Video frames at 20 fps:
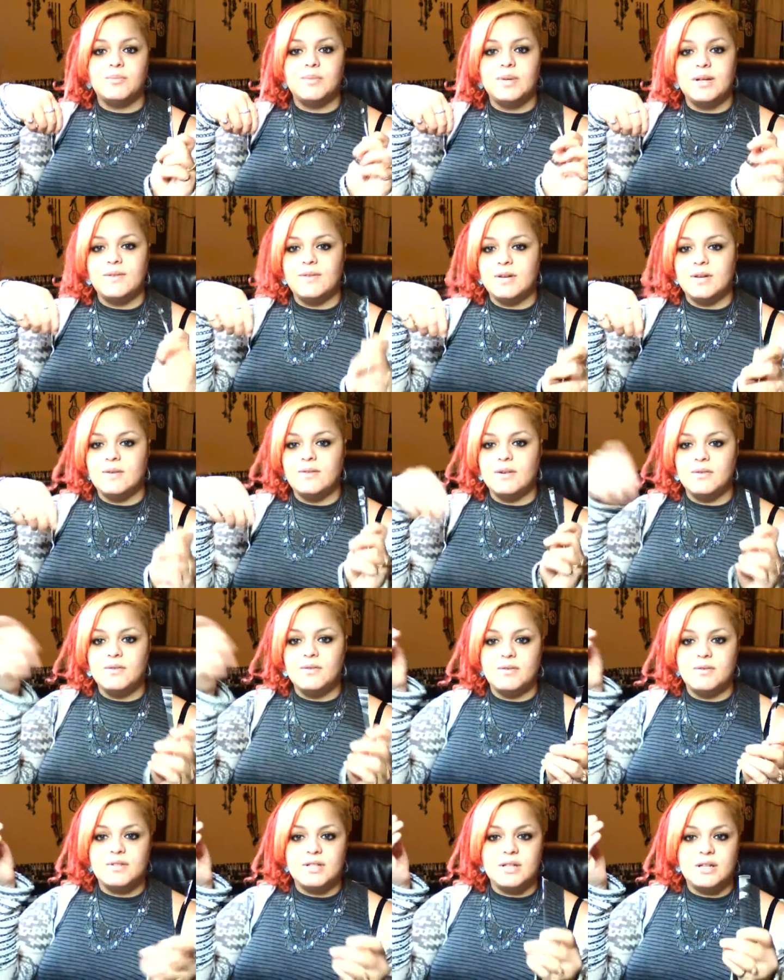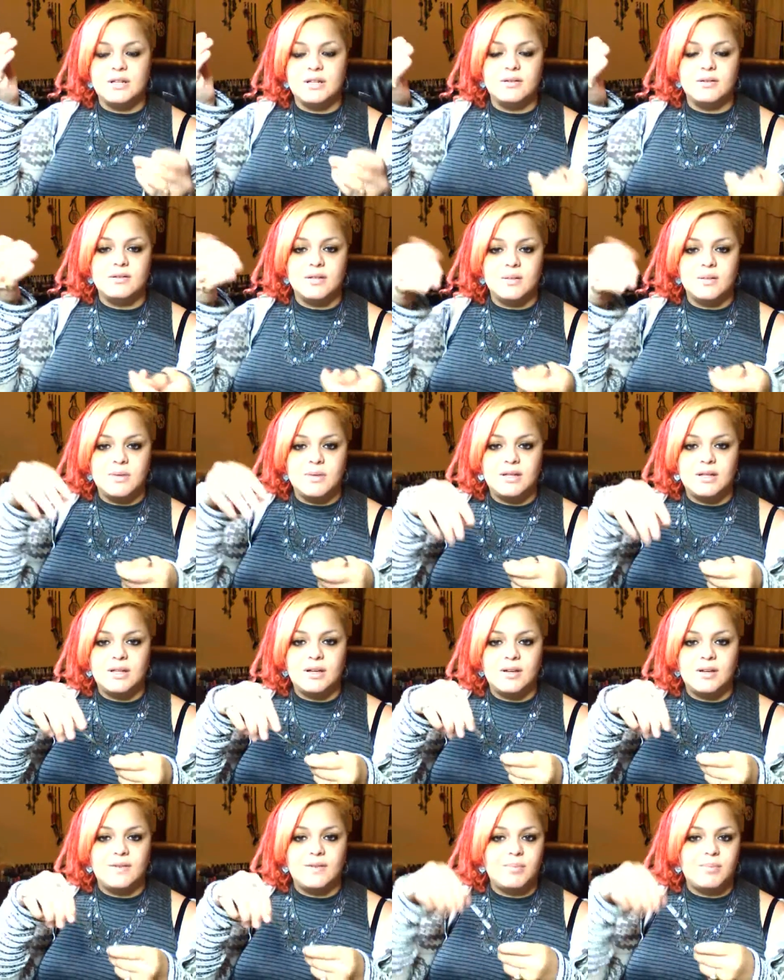if any of you have seen the method
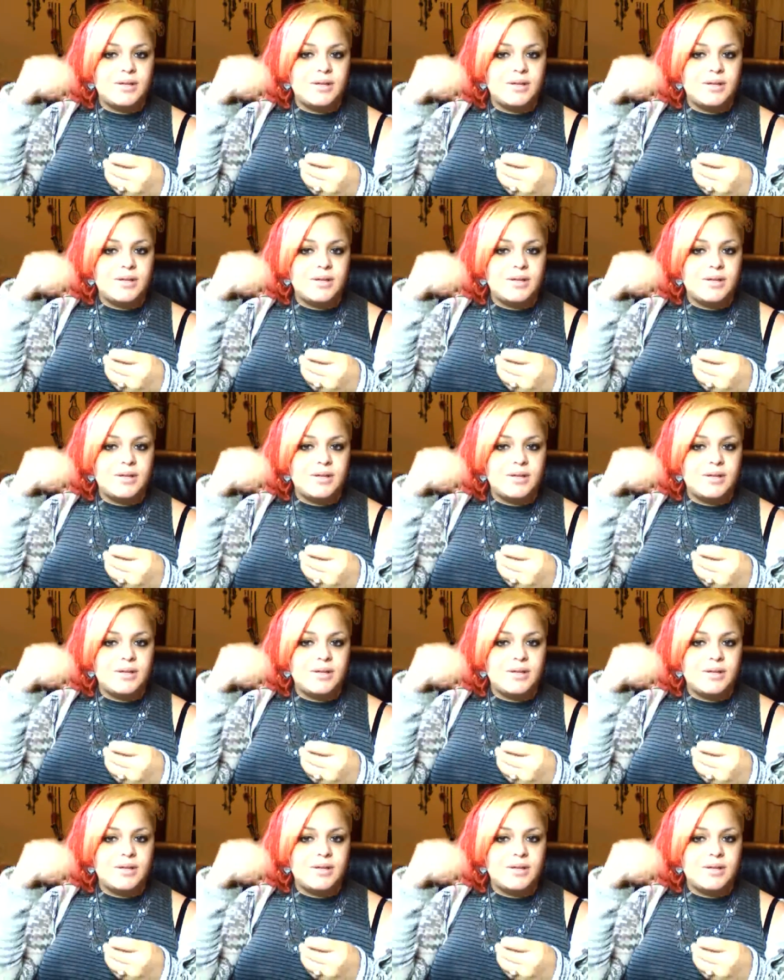of it,